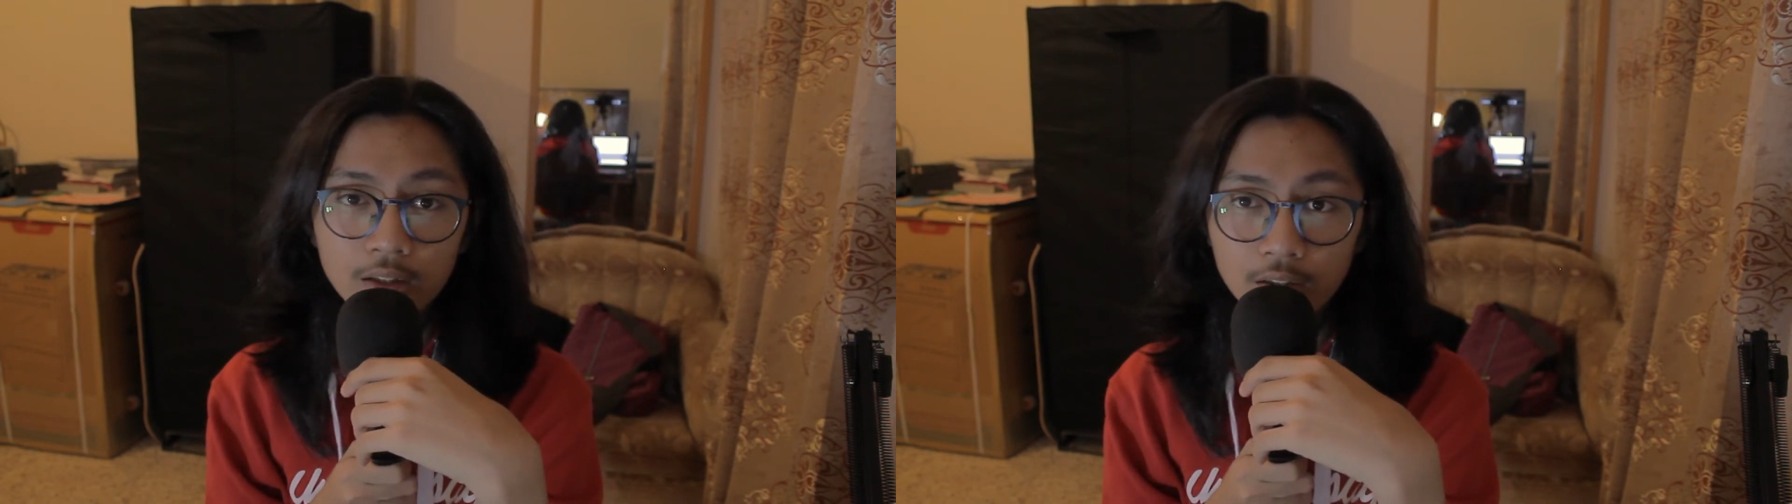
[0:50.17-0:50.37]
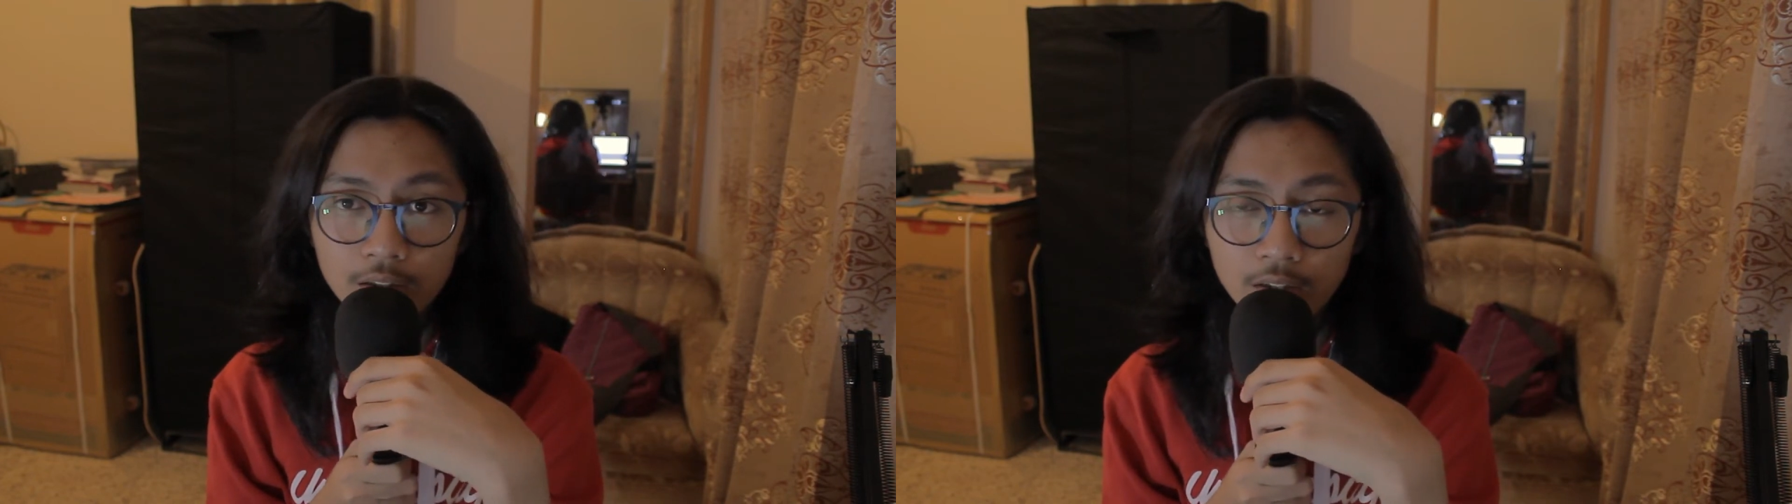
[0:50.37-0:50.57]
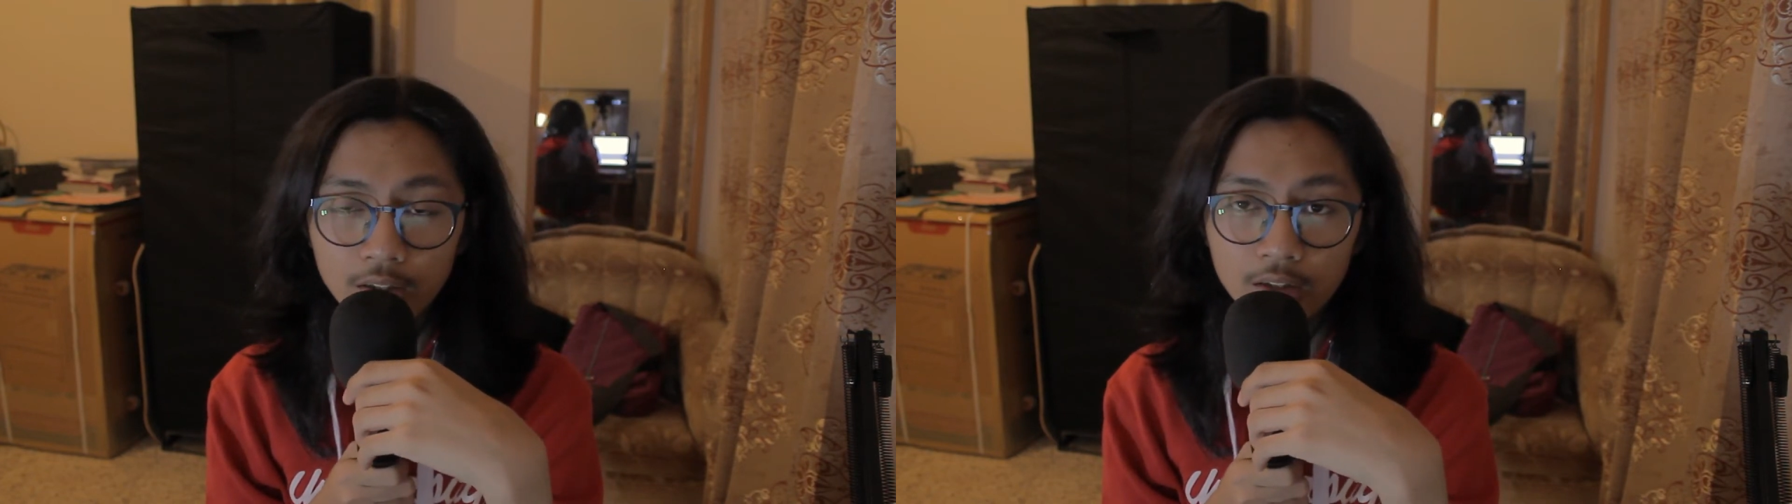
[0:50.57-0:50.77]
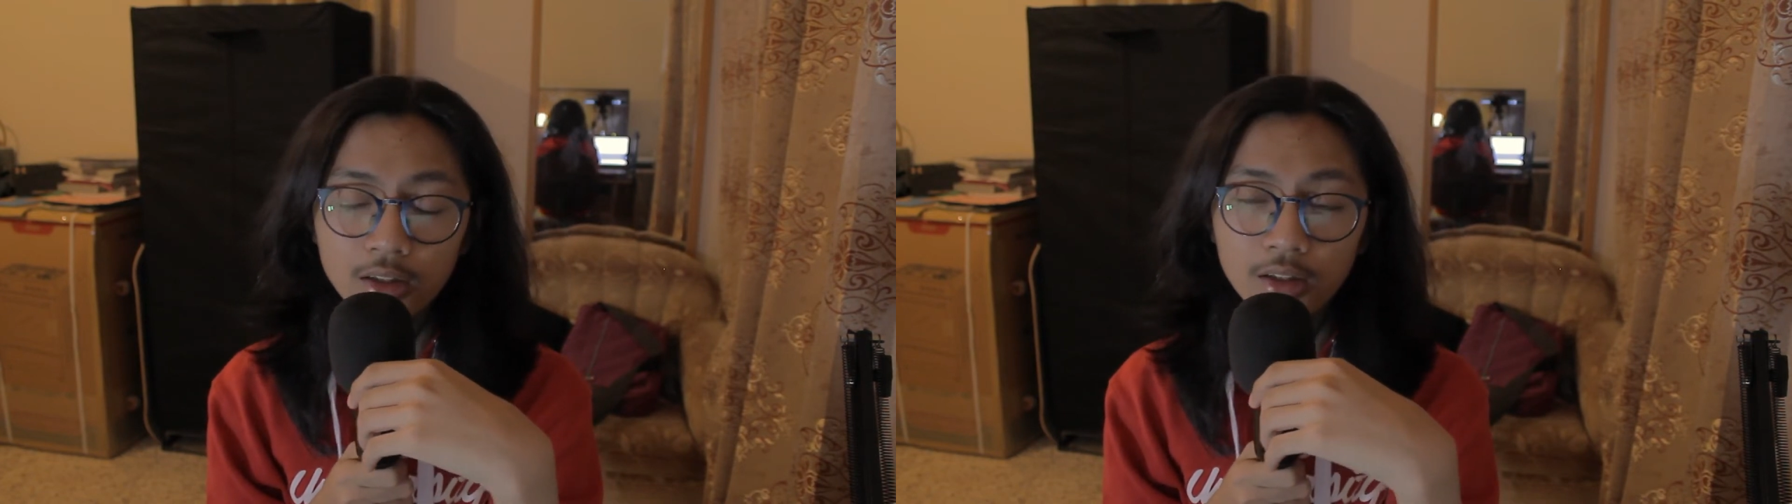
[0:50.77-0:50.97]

hurry,